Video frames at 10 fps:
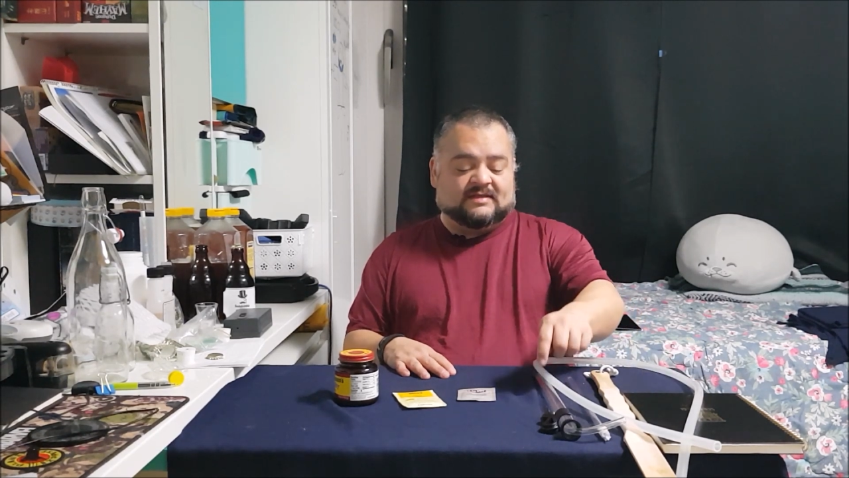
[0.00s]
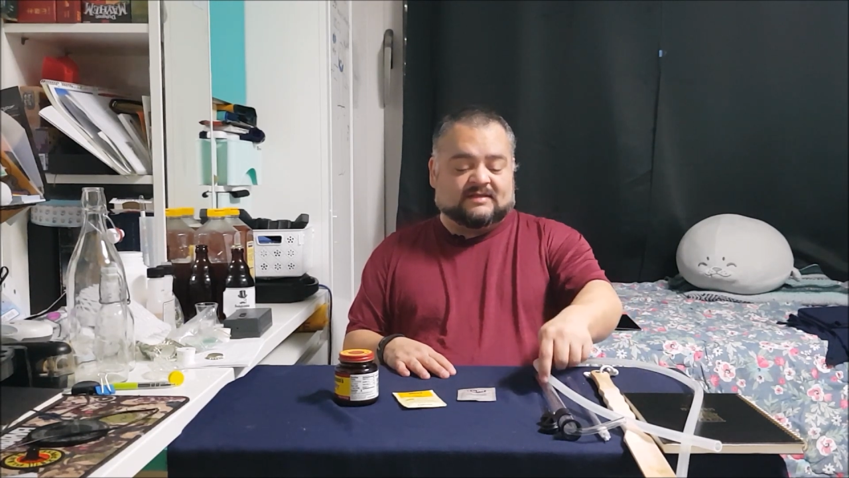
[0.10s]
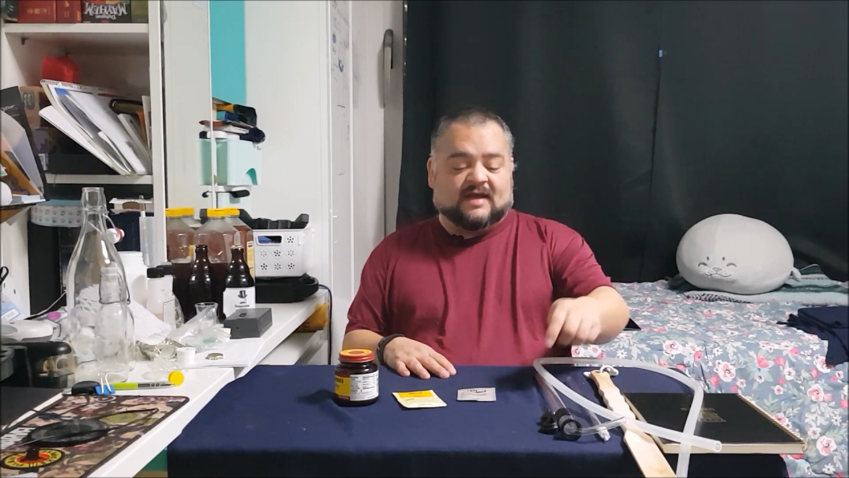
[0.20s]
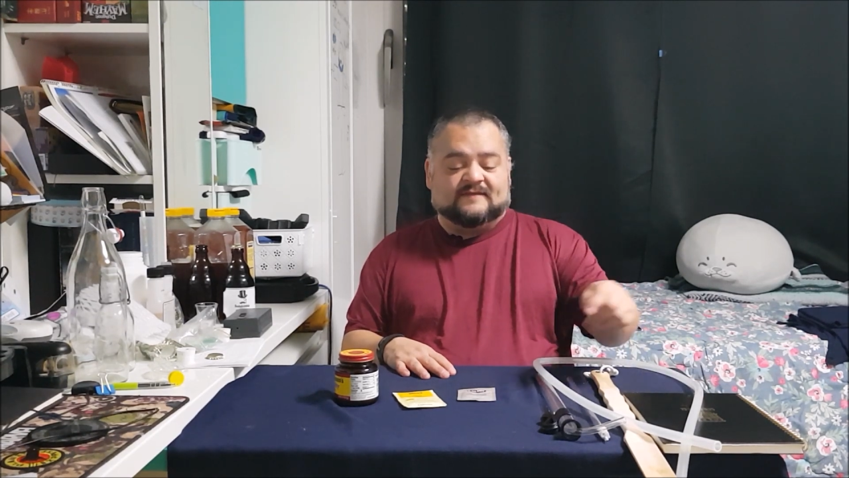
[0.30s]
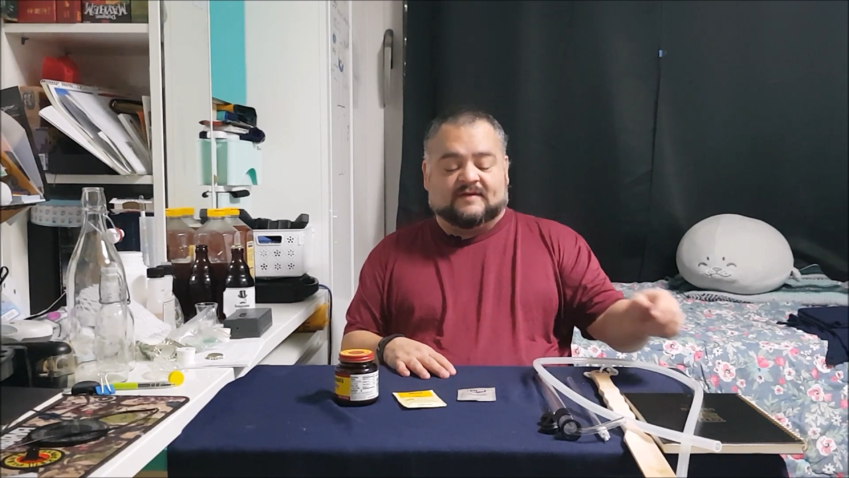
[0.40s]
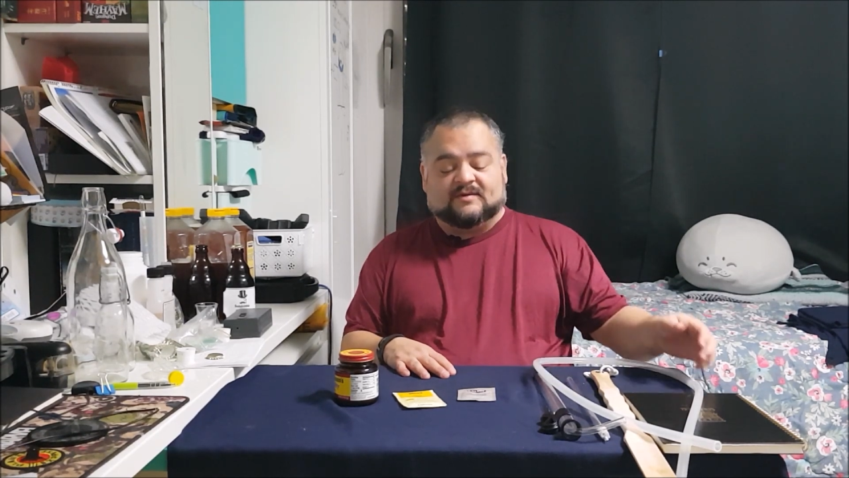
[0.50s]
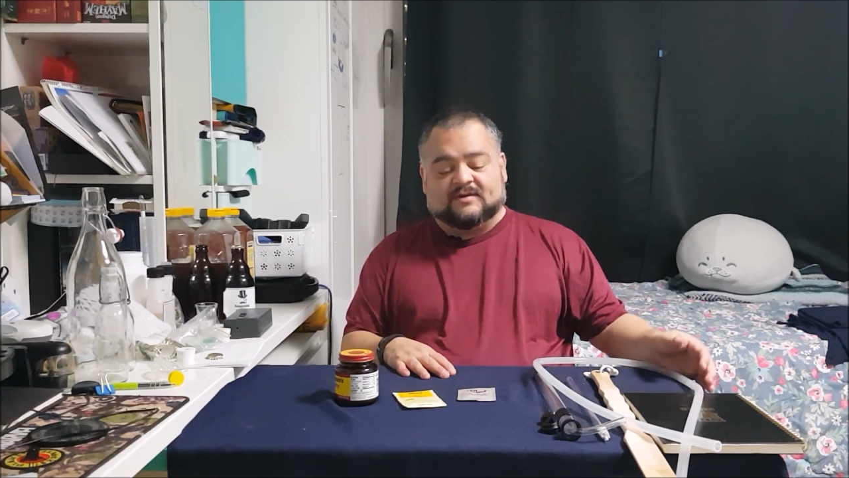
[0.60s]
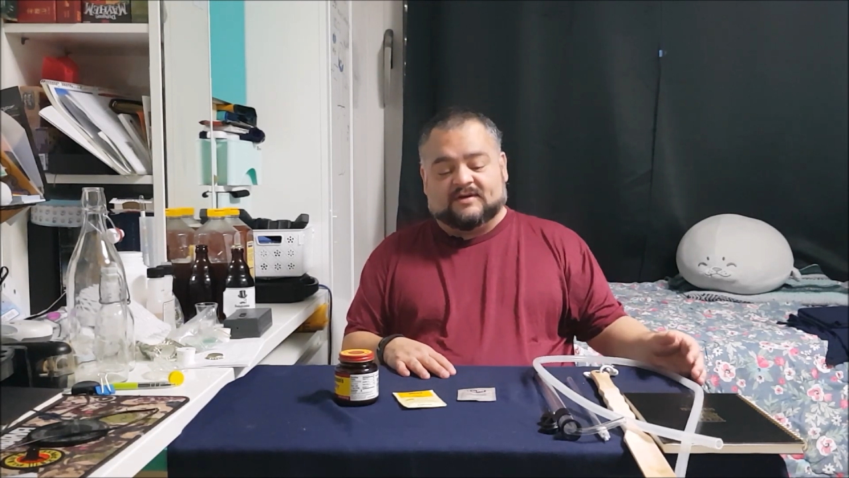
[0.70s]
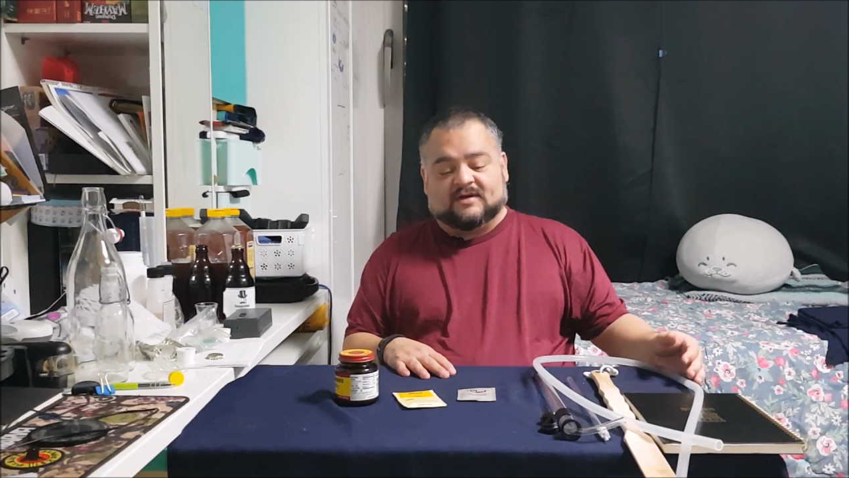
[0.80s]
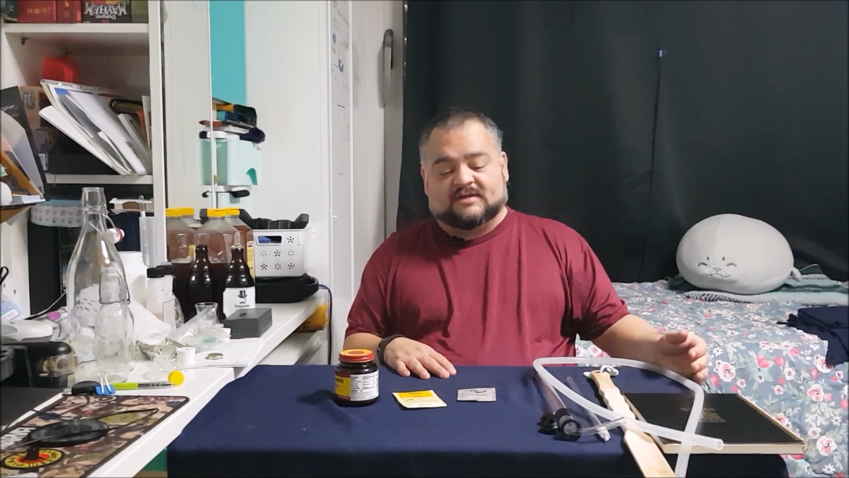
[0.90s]
siphon are
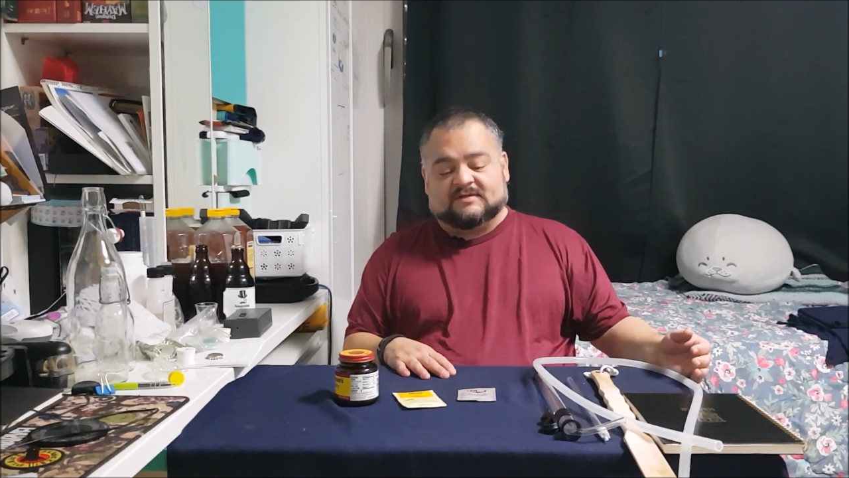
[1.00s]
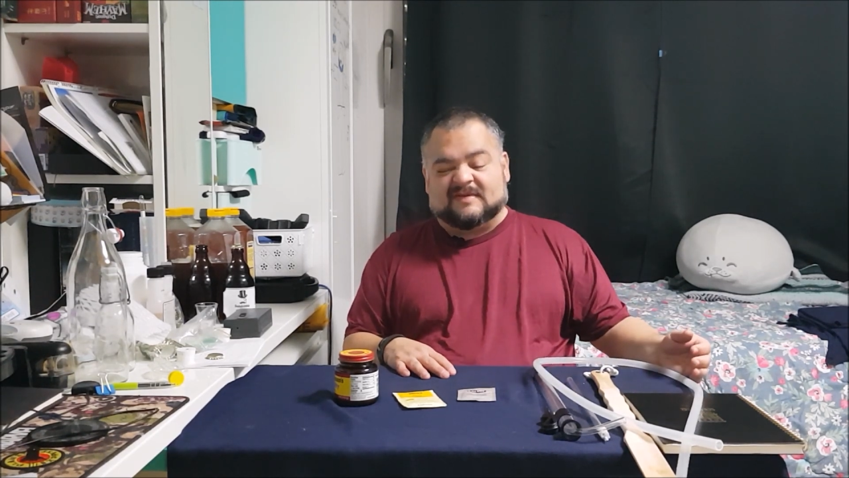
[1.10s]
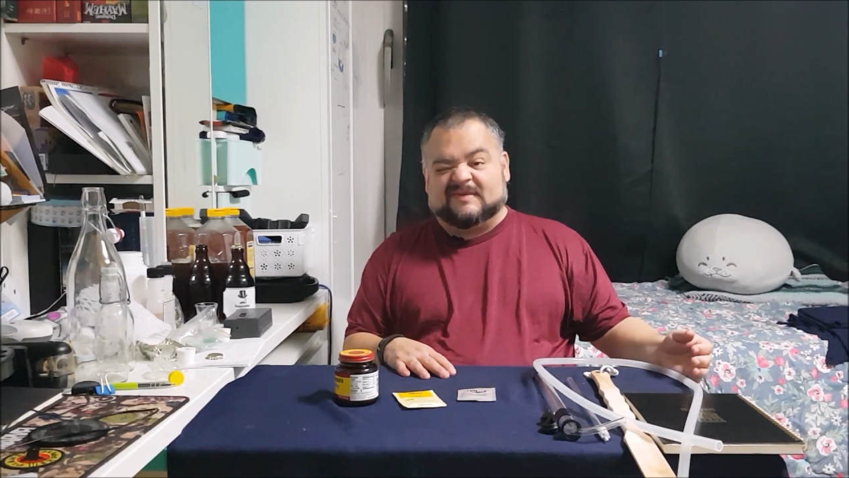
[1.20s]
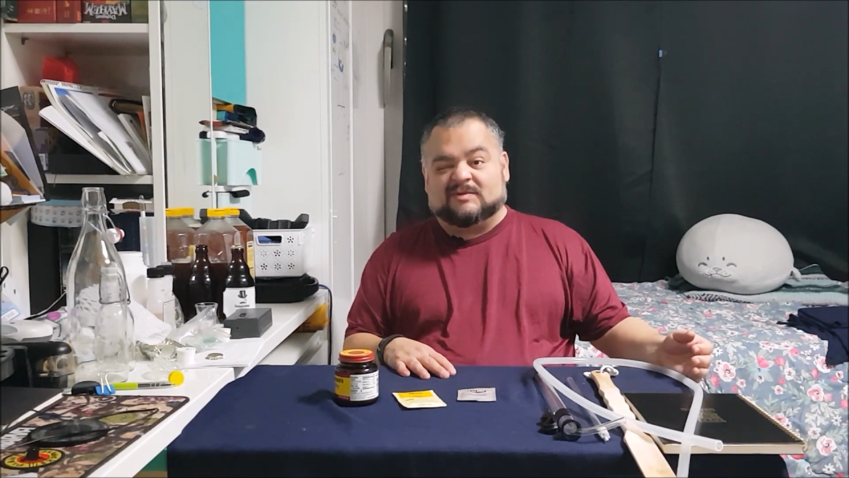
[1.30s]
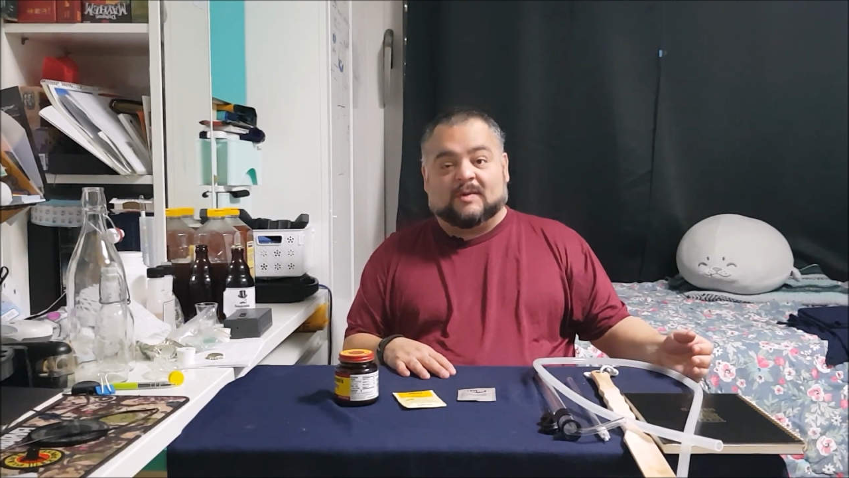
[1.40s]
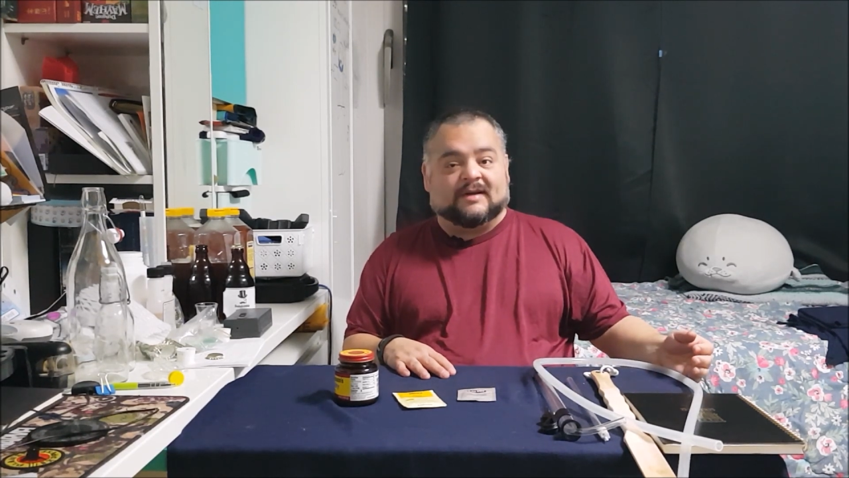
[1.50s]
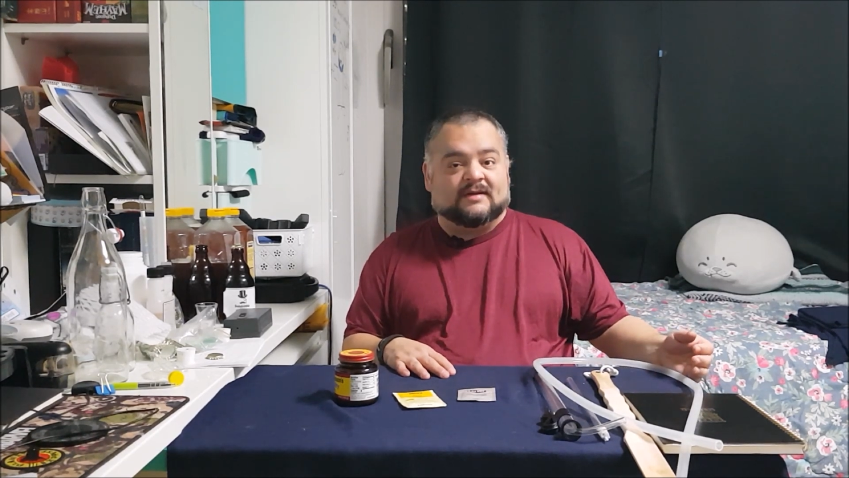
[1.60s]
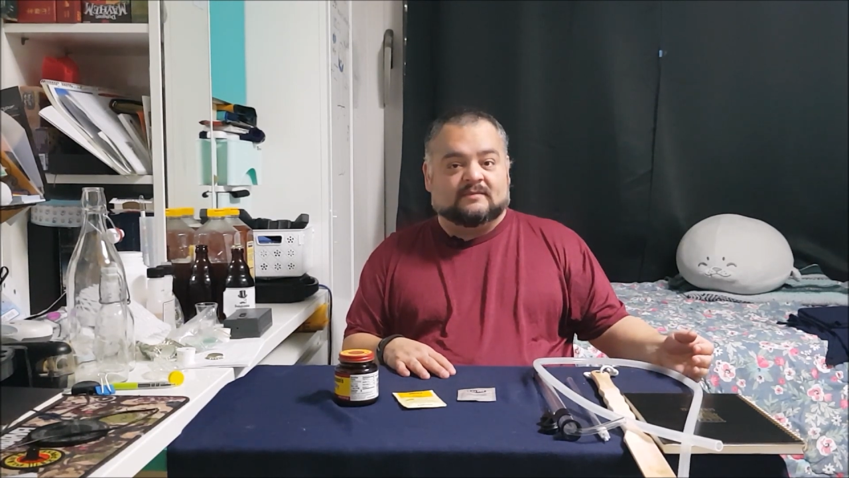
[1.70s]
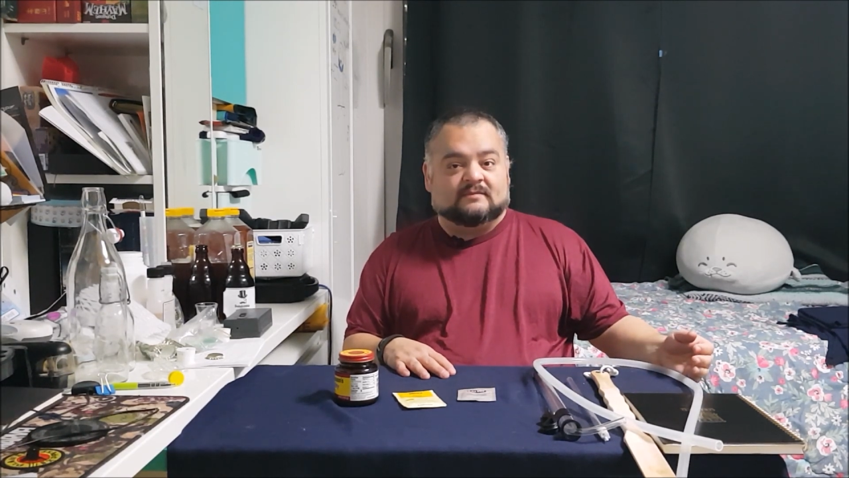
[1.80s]
going to cost you maybe $20.